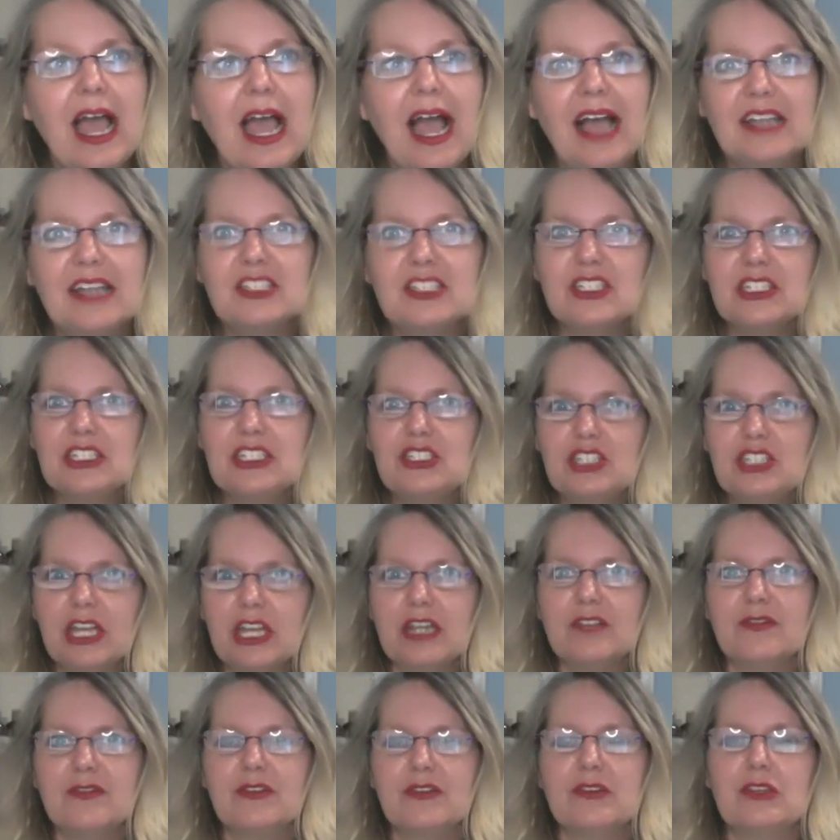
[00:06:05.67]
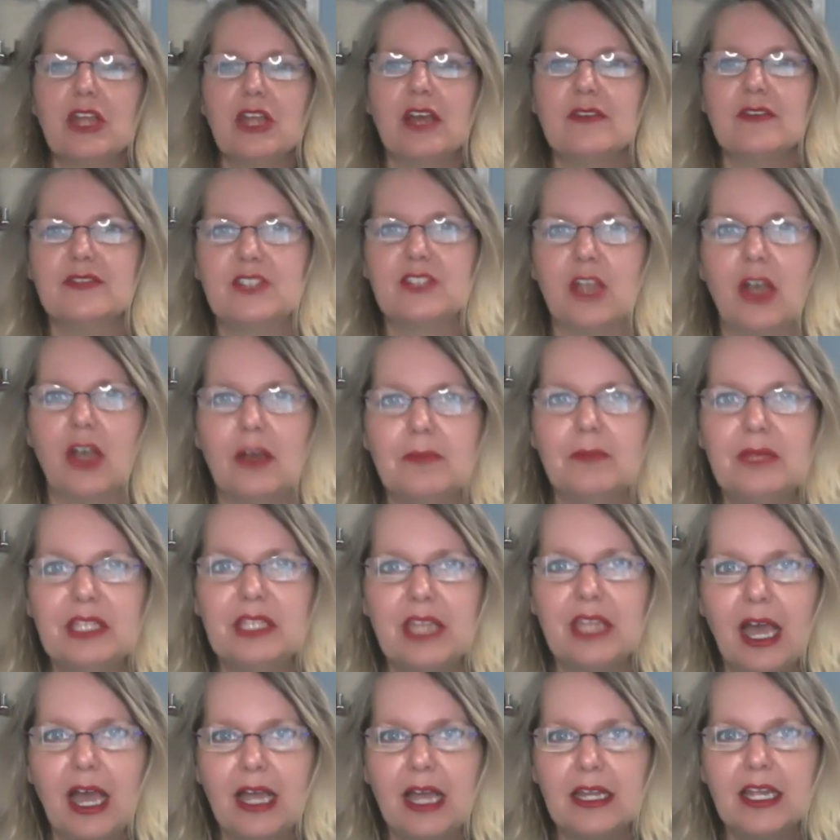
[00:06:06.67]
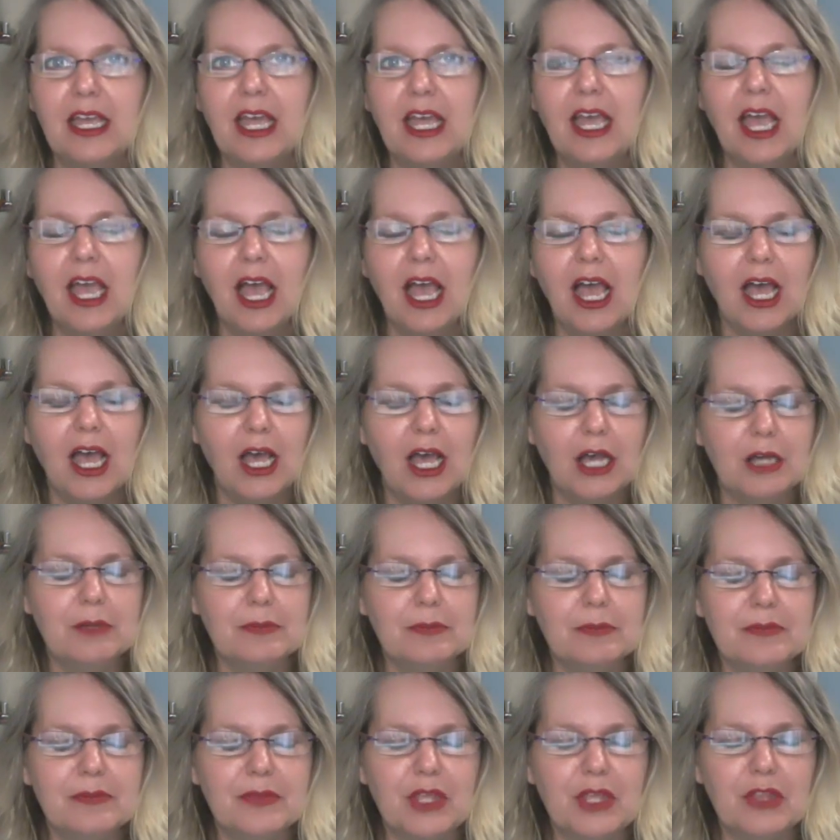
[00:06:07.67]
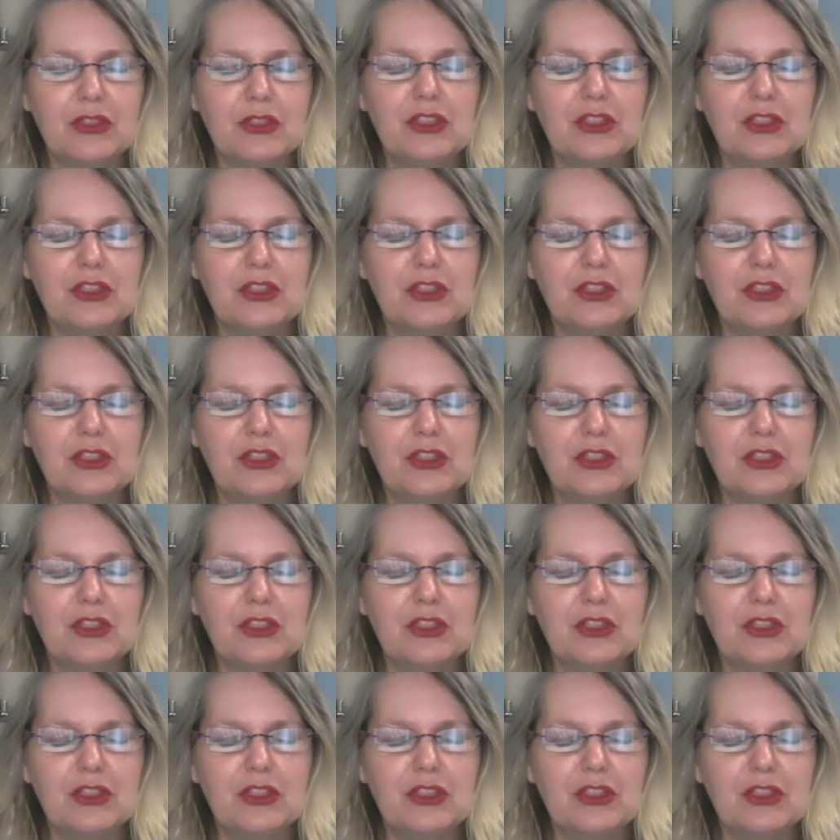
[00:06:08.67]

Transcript: Actually, Jennifer Love taught me that um,